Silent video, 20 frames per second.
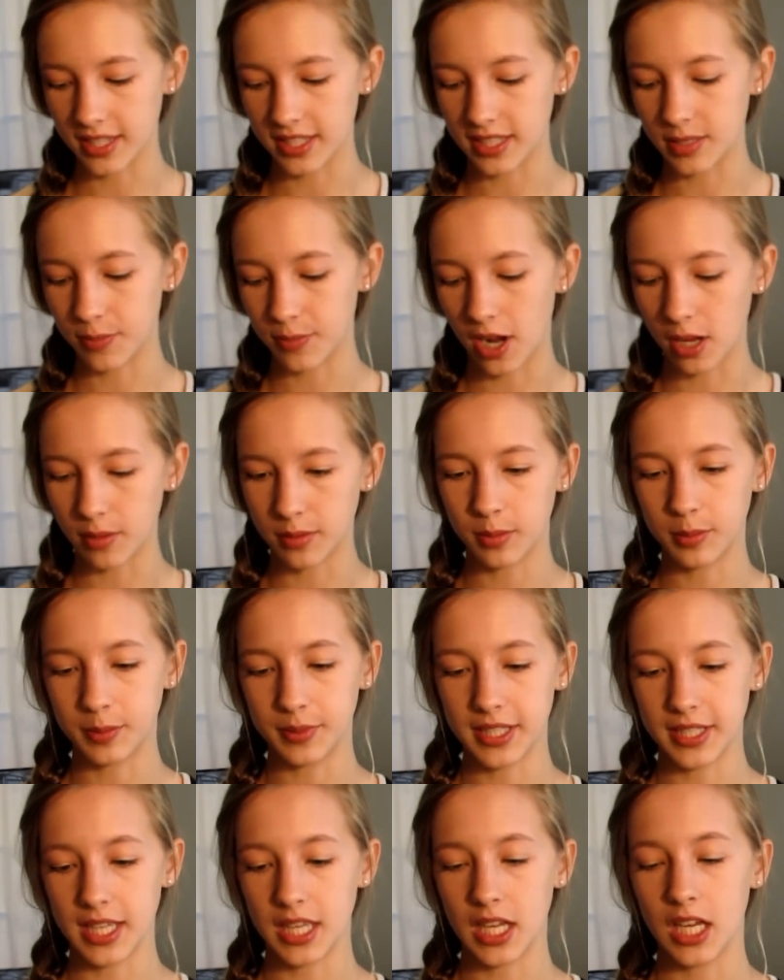It's
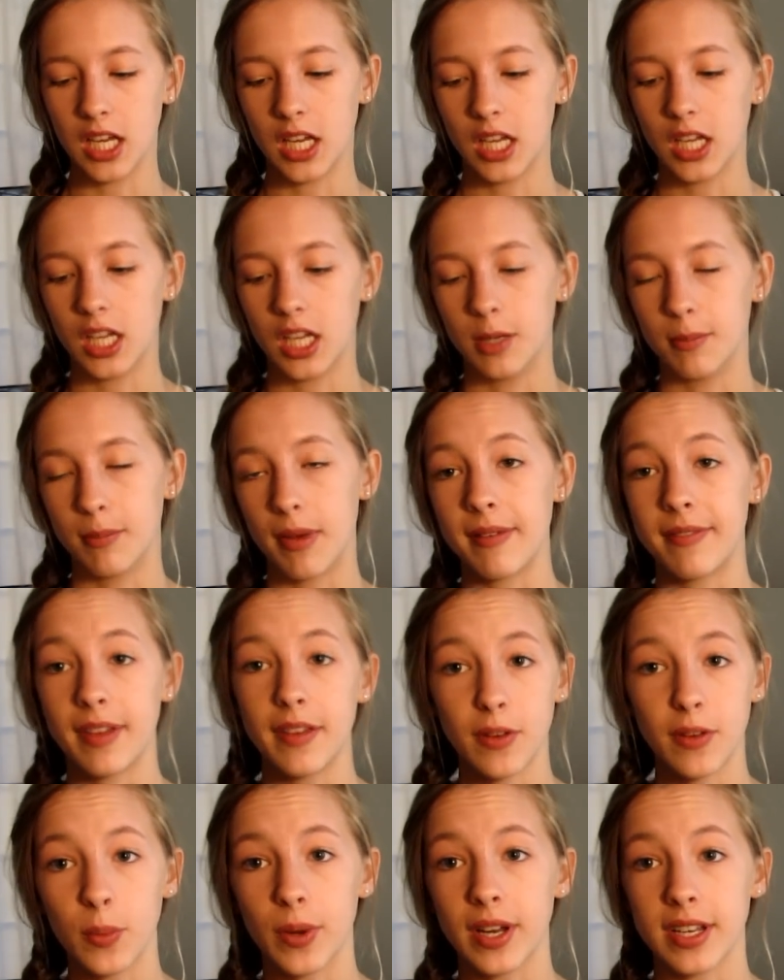probably my
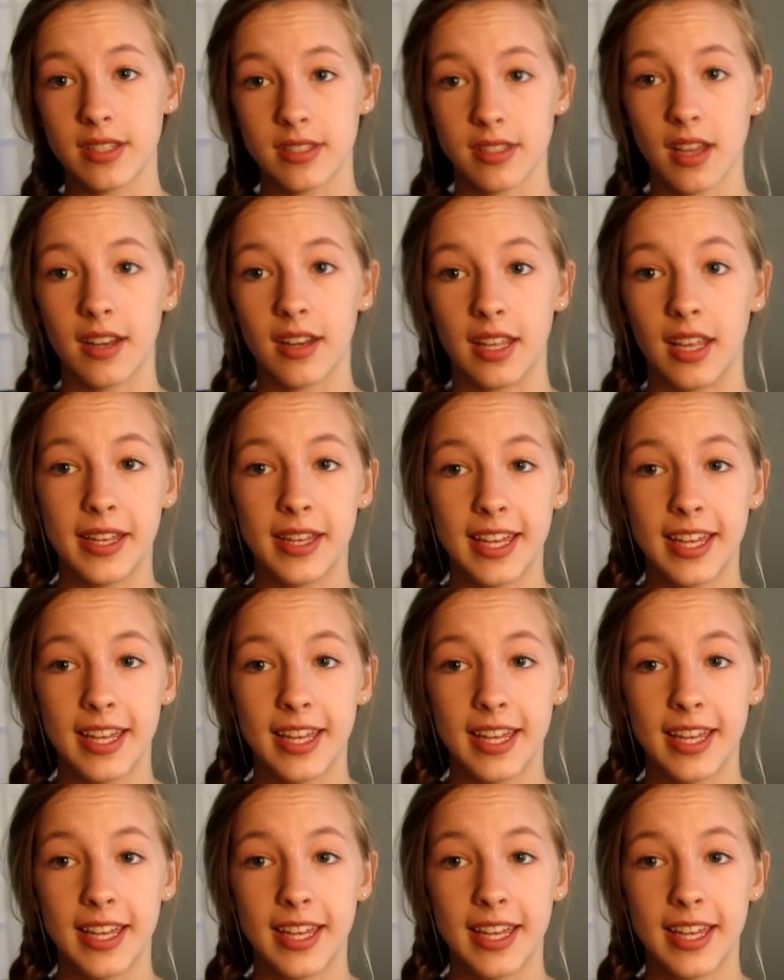favorite way to study.